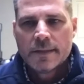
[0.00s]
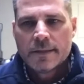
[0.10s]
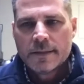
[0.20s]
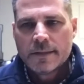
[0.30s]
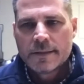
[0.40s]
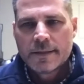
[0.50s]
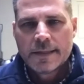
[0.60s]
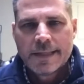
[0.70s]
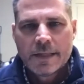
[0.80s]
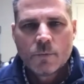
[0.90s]
uh,
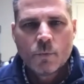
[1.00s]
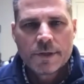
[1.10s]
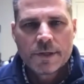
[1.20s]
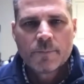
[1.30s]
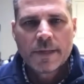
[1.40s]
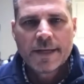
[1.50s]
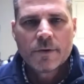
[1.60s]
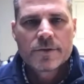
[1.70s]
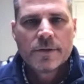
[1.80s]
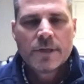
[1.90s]
and, and a one-year plan or
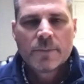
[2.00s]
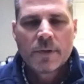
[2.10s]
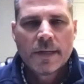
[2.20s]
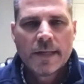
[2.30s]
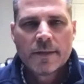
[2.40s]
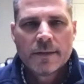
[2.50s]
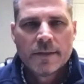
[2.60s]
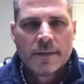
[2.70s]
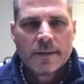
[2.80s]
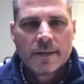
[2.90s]
a two-year plan.
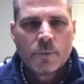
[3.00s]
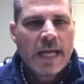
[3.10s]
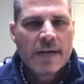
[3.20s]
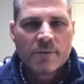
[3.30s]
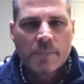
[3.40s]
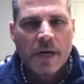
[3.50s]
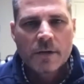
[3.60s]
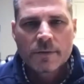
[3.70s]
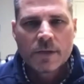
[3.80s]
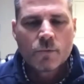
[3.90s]
Uh, we have a
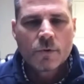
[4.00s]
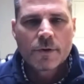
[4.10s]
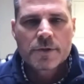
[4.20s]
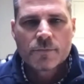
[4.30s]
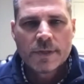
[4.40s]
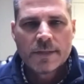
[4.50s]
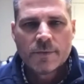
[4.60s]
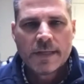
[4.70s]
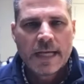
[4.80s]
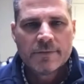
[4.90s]
model that works. We
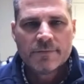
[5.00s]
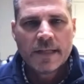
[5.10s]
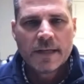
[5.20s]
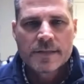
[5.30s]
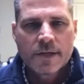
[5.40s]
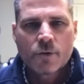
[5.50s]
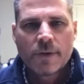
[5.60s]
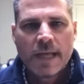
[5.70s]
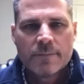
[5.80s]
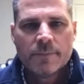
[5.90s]
we have events that
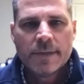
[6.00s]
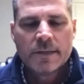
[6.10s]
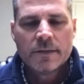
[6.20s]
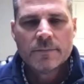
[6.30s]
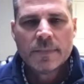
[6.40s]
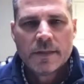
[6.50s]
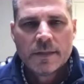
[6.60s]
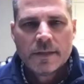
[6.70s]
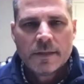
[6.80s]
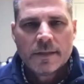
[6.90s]
create momentum.
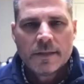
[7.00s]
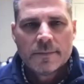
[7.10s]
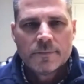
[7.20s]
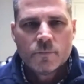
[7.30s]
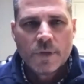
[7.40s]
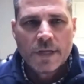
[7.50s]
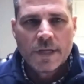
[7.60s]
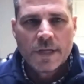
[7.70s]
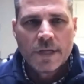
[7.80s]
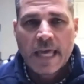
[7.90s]
Um, we
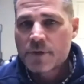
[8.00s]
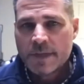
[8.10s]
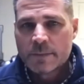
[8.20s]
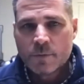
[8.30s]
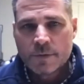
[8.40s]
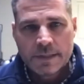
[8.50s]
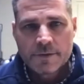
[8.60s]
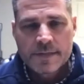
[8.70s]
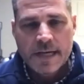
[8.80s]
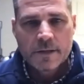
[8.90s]
capture momentum on the
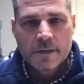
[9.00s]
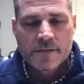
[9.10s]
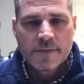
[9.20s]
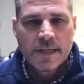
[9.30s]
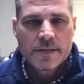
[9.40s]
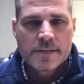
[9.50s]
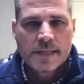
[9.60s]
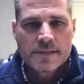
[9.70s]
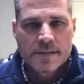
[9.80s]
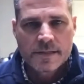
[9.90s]
other side of those events
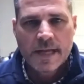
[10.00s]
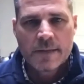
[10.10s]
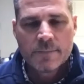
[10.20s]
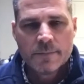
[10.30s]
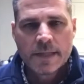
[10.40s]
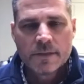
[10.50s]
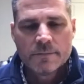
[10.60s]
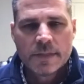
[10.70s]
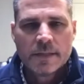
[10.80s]
that sustain momentum